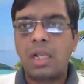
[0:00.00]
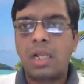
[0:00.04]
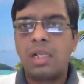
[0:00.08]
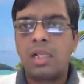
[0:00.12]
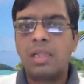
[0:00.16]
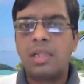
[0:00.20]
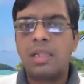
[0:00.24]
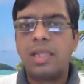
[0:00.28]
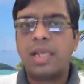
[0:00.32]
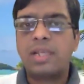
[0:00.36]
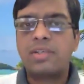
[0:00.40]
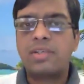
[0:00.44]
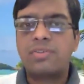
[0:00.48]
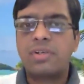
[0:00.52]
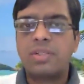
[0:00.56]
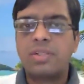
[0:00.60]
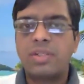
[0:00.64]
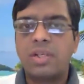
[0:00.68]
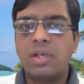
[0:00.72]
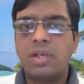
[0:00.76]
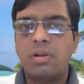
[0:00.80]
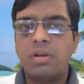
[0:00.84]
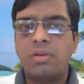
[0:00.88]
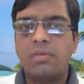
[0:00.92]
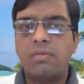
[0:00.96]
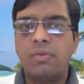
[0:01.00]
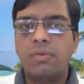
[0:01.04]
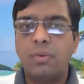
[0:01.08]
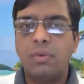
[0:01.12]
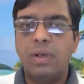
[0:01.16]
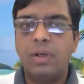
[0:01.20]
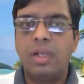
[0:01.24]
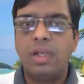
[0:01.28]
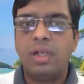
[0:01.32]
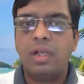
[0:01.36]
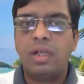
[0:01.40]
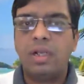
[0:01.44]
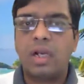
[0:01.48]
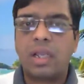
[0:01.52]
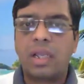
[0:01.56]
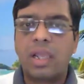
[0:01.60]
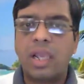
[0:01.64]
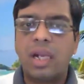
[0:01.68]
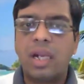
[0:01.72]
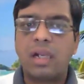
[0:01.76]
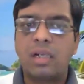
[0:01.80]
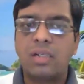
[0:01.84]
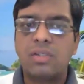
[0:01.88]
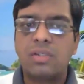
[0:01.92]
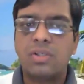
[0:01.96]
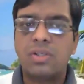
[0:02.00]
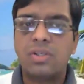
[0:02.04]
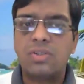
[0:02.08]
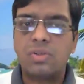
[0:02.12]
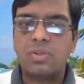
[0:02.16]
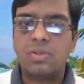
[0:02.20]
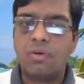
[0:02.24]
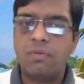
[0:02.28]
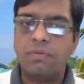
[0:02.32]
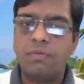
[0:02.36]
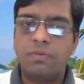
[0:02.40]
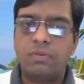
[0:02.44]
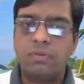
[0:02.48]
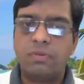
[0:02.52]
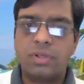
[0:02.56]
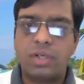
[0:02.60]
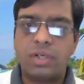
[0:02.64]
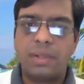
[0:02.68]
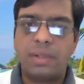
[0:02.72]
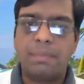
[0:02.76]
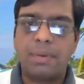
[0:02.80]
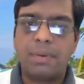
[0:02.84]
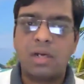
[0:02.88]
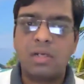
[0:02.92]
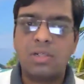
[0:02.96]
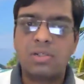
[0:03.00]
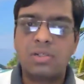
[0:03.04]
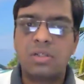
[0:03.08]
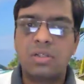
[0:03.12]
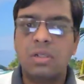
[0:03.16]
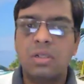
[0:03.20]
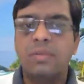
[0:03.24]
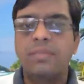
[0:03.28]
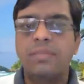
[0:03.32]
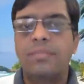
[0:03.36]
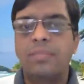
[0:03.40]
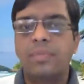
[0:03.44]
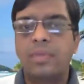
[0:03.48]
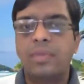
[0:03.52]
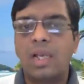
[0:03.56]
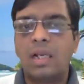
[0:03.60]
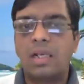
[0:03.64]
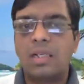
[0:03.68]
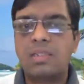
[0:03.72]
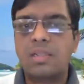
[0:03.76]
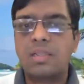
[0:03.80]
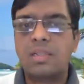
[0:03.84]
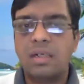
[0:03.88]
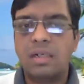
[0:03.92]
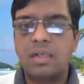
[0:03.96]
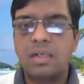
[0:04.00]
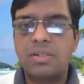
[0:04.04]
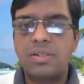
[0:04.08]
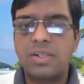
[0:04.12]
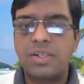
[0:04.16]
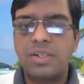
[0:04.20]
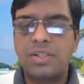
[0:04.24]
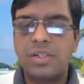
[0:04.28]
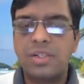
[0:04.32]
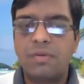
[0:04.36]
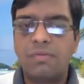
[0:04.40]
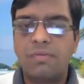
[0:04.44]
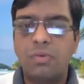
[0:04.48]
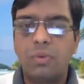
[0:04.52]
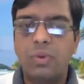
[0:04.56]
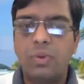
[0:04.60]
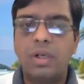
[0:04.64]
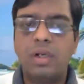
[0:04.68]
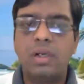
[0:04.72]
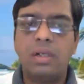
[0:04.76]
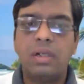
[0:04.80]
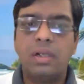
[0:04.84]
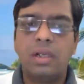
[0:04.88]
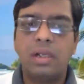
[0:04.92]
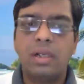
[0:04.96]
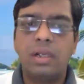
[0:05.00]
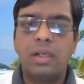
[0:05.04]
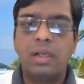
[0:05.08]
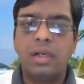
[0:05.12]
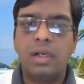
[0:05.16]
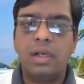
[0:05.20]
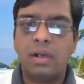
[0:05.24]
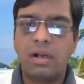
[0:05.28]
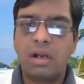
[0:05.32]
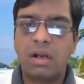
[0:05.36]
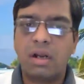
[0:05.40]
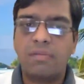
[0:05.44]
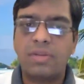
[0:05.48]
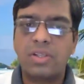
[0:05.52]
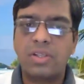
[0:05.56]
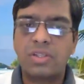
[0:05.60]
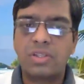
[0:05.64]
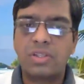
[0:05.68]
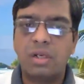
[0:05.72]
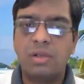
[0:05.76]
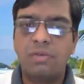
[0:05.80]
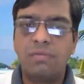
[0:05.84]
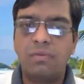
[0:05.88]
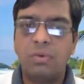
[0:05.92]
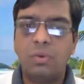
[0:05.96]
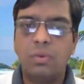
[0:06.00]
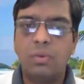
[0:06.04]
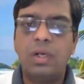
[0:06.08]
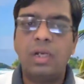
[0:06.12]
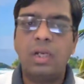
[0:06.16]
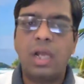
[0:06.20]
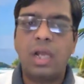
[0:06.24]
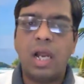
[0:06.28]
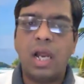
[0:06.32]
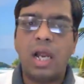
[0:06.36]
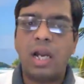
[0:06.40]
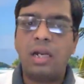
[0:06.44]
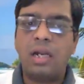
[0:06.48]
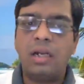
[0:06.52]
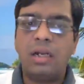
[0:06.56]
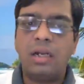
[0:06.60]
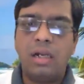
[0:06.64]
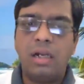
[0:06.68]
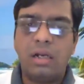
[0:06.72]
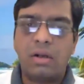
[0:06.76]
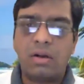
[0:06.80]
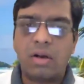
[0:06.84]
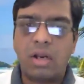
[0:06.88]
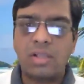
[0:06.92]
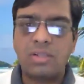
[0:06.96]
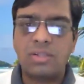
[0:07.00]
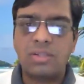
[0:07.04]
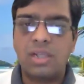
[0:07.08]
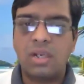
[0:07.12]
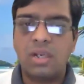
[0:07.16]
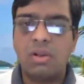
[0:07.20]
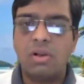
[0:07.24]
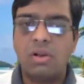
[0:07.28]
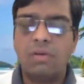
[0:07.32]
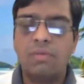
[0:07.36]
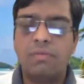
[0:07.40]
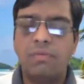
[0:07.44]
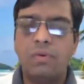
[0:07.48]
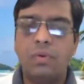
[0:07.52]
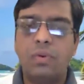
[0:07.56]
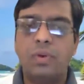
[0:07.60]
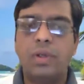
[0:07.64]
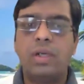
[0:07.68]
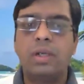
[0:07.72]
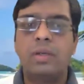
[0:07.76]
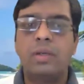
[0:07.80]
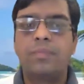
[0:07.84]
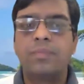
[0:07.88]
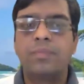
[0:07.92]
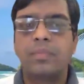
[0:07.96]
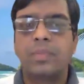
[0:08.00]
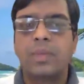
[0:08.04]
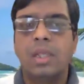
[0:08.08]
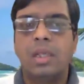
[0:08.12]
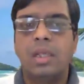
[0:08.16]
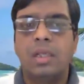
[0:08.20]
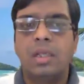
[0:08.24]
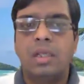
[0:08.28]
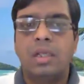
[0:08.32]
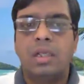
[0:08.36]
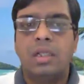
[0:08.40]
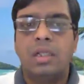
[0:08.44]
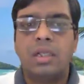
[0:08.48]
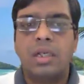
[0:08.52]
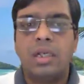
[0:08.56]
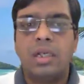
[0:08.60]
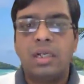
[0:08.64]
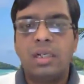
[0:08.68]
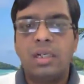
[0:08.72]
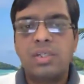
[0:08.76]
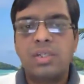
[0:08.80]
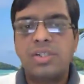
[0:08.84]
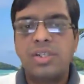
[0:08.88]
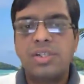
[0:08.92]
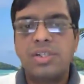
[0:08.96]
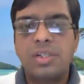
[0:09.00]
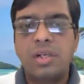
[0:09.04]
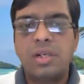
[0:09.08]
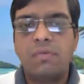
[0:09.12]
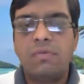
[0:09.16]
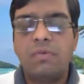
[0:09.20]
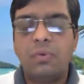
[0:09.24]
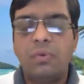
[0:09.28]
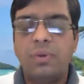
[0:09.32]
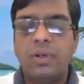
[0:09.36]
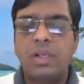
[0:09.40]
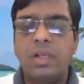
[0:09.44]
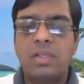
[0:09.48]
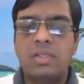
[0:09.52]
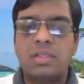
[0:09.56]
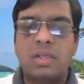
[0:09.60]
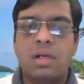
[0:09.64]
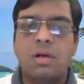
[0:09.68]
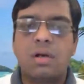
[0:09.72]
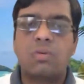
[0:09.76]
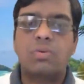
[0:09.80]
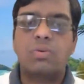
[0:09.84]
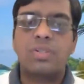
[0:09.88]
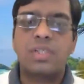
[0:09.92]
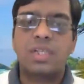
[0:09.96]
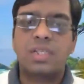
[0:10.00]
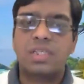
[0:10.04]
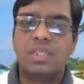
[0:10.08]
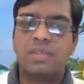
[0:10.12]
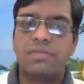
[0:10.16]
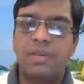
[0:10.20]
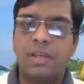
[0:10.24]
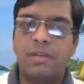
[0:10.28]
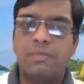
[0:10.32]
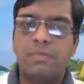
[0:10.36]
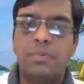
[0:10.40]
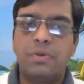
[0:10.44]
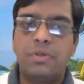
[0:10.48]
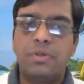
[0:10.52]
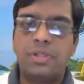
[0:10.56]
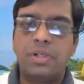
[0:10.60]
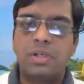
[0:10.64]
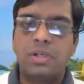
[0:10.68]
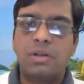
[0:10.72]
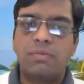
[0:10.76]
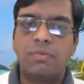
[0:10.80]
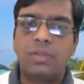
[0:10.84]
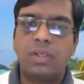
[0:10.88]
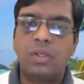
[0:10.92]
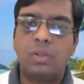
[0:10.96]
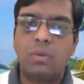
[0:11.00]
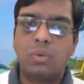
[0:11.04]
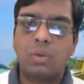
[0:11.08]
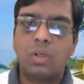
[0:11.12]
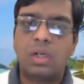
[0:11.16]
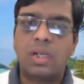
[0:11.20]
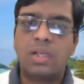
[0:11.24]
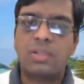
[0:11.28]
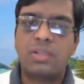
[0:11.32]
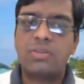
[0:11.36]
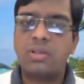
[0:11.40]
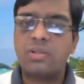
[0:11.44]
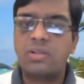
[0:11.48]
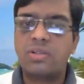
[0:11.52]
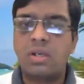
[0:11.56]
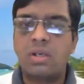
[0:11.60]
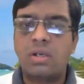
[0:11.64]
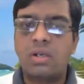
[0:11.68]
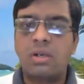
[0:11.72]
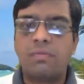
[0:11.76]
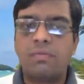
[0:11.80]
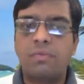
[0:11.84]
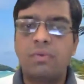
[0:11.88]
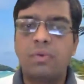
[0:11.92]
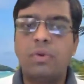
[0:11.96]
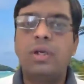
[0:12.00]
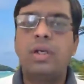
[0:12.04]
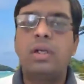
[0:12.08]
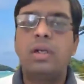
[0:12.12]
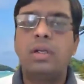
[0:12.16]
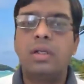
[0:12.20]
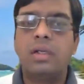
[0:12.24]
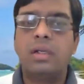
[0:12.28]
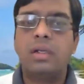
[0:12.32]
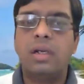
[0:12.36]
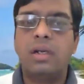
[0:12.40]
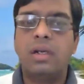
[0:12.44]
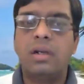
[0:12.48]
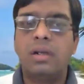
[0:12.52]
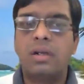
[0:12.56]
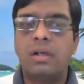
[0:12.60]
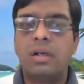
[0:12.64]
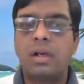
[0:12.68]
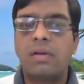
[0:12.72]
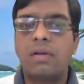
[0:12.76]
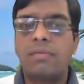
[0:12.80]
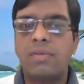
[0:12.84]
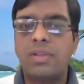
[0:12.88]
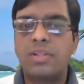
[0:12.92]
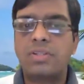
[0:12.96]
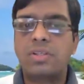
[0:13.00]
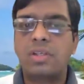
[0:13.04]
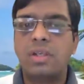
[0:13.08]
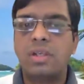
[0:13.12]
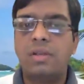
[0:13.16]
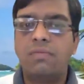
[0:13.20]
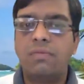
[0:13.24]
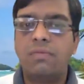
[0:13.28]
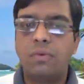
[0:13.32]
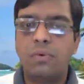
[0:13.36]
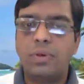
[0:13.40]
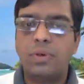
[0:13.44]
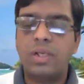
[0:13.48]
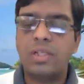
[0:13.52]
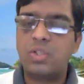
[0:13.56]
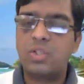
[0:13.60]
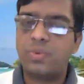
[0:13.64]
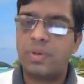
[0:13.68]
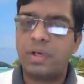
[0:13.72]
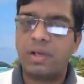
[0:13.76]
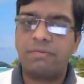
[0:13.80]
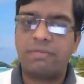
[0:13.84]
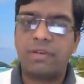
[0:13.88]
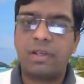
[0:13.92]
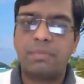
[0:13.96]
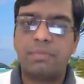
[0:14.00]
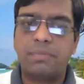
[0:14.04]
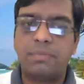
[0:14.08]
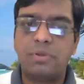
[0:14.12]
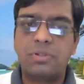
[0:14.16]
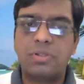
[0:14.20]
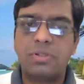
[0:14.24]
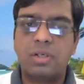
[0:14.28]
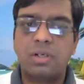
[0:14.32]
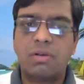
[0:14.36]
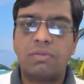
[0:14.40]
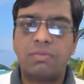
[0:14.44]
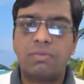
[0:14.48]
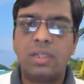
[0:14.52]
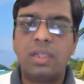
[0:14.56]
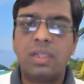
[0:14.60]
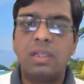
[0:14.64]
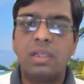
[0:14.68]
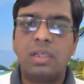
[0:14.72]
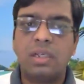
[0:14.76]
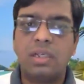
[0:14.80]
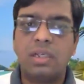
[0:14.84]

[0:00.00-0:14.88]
The extracellular fluid again consists of three parts, that is interstitial fluid, intravascular fluid, and transcellular fluid. The interstitial fluid is around 65% of the total extracellular fluid. Intravascular fluid is 25% of the